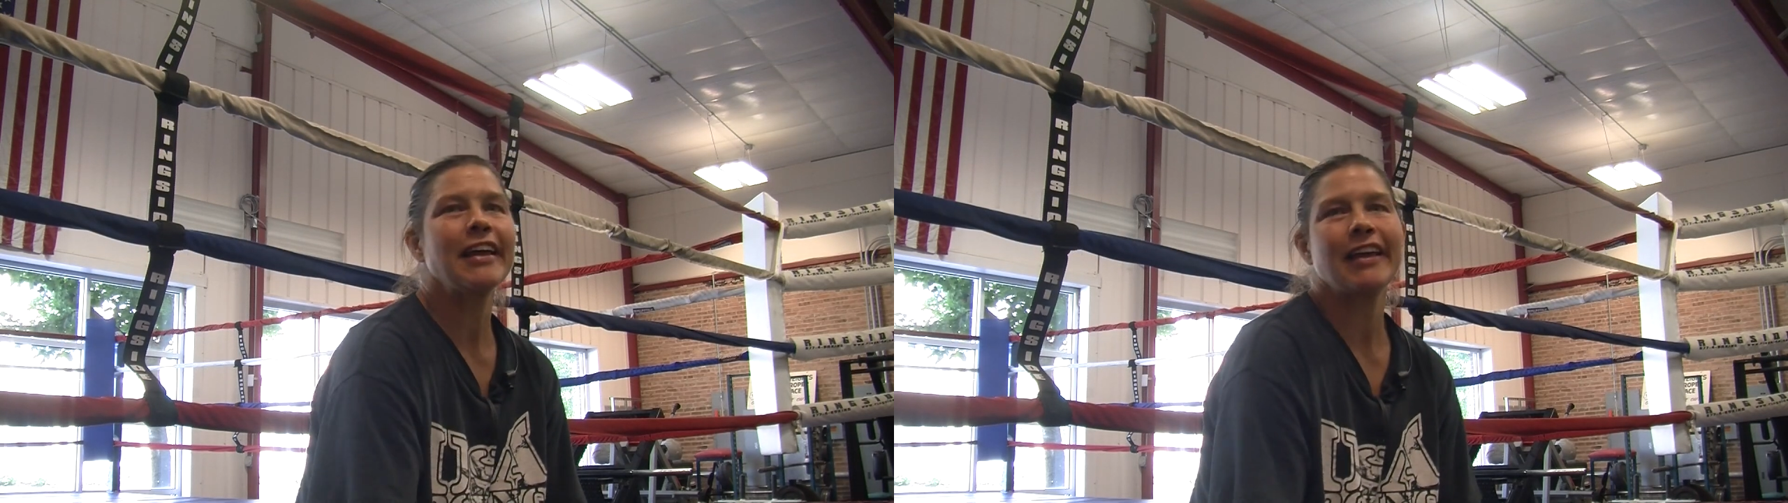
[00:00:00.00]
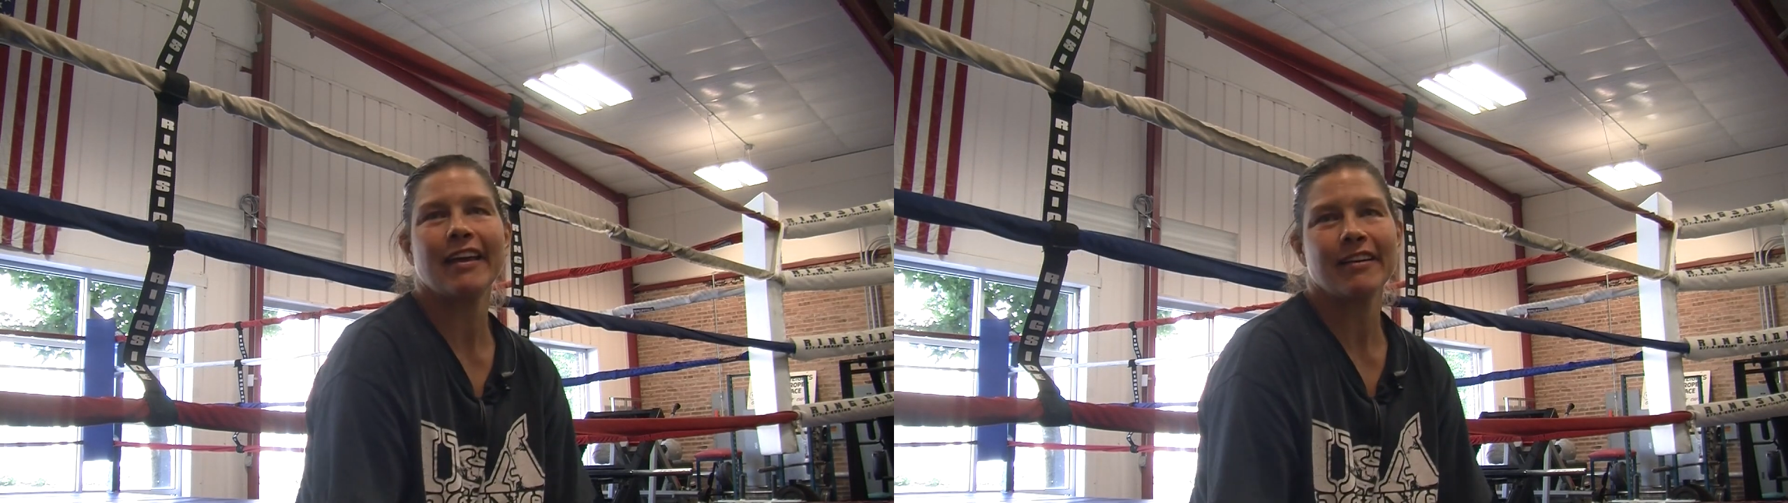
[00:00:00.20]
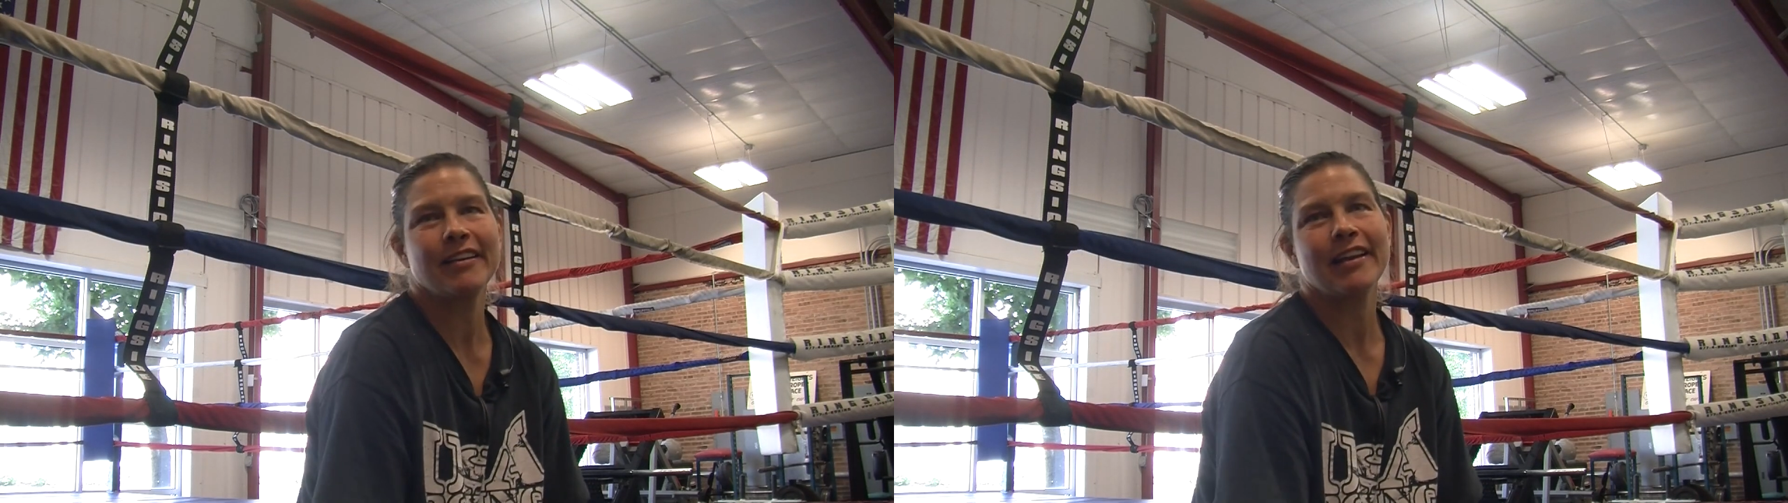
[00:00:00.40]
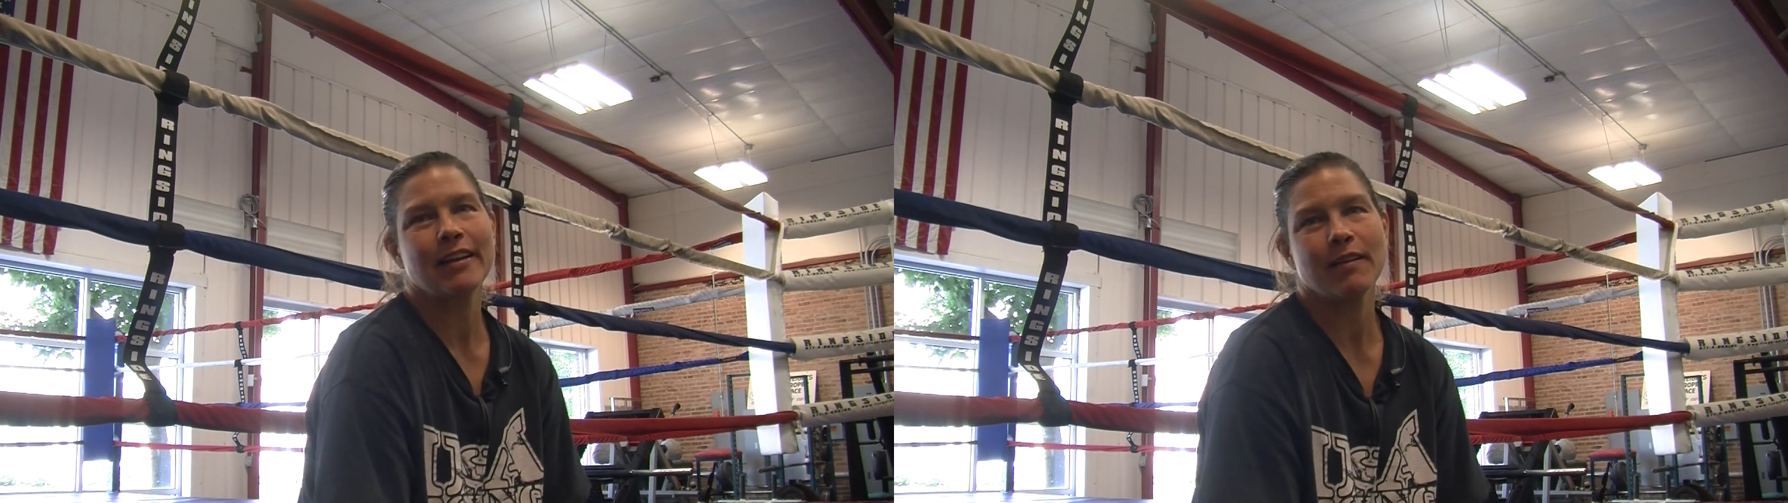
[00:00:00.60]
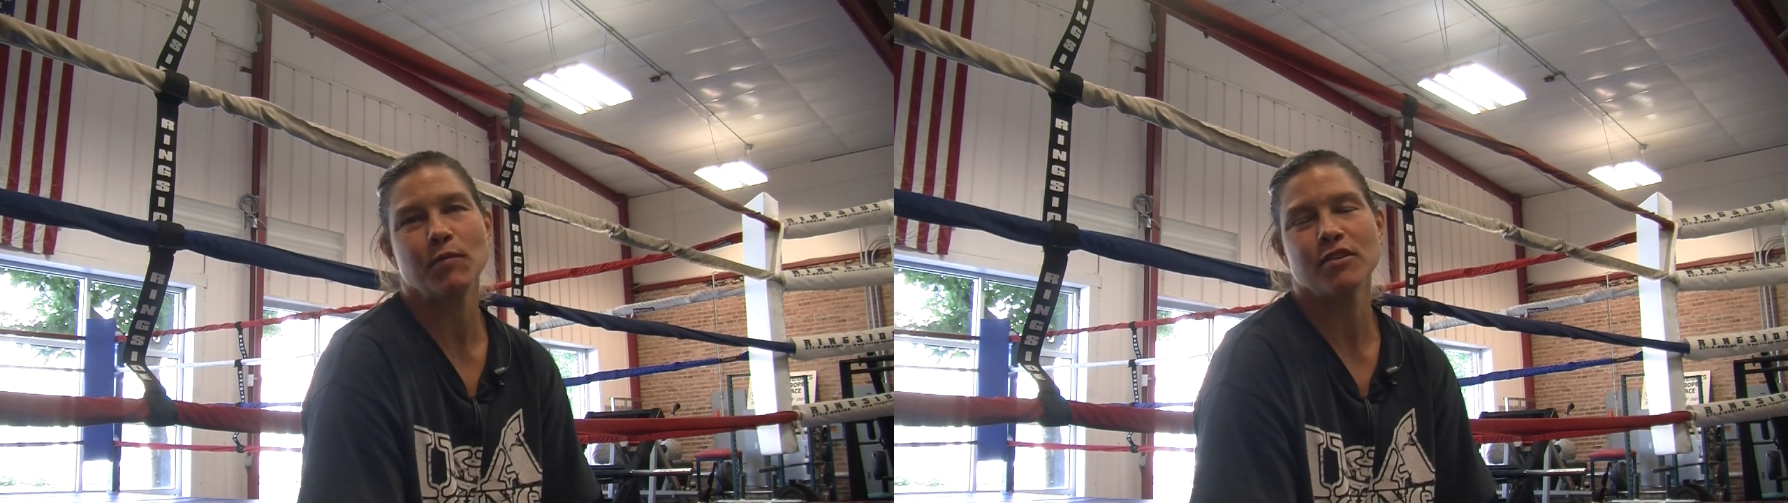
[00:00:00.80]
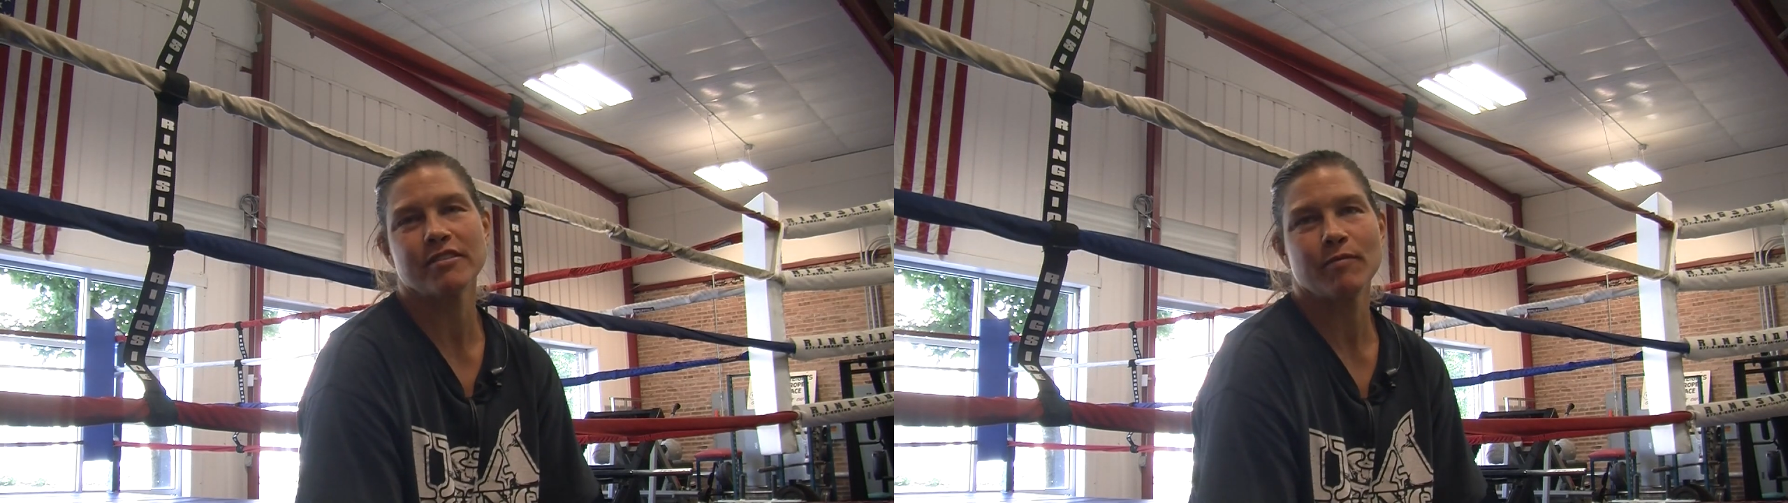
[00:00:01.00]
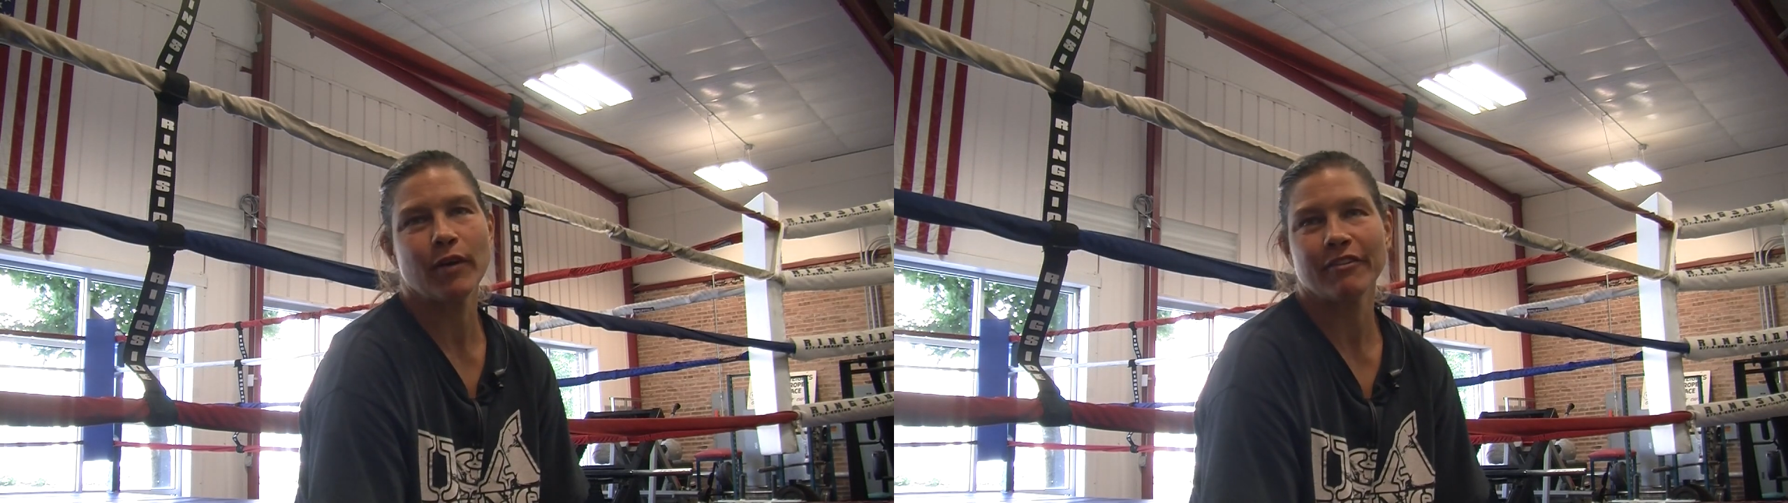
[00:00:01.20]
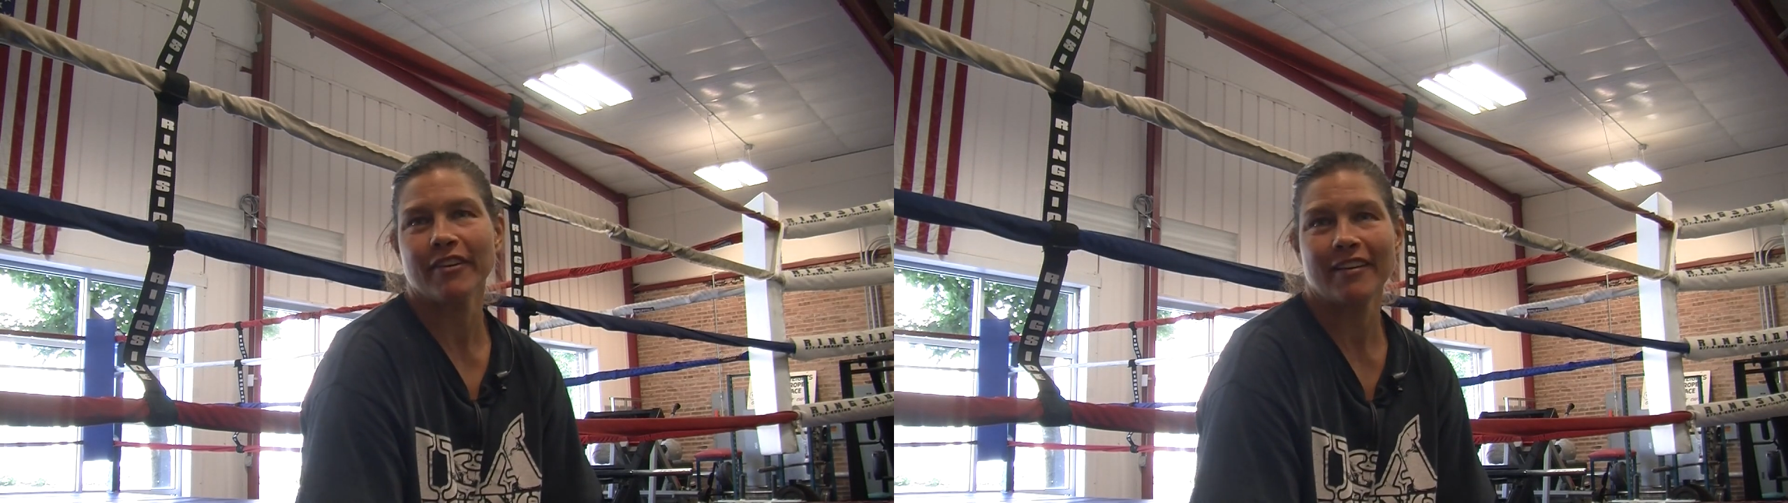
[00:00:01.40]
I had that abusive
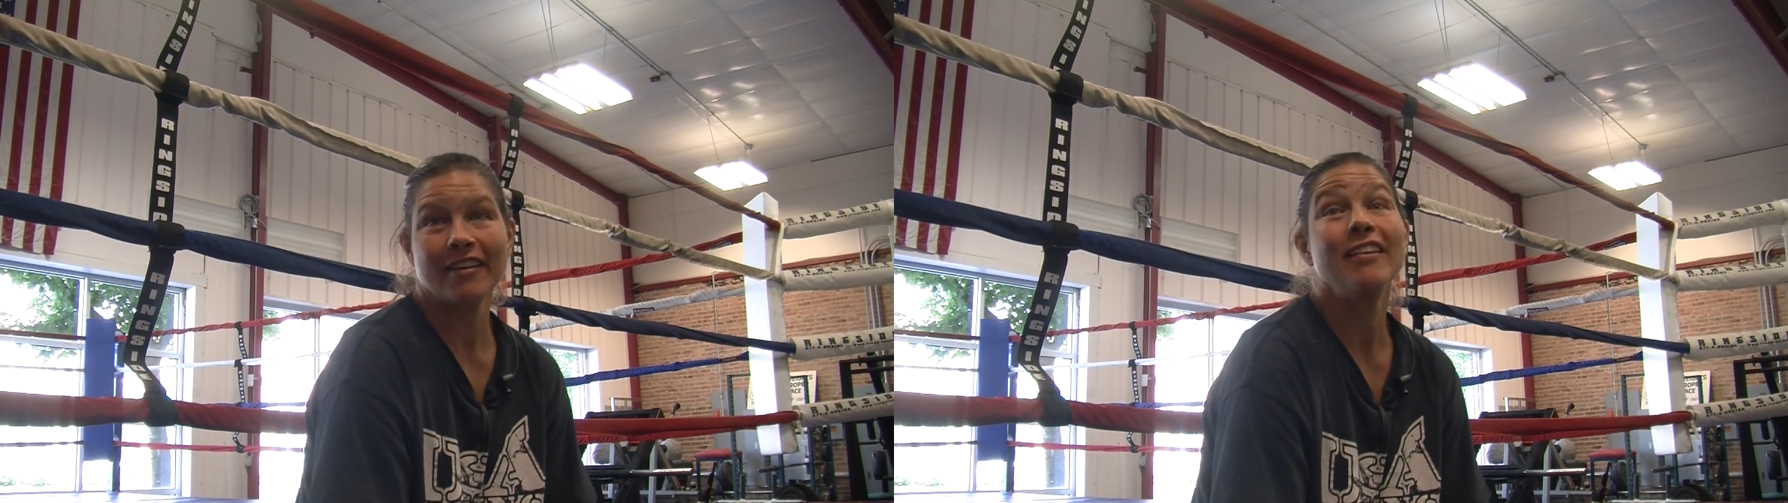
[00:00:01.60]
boyfriend.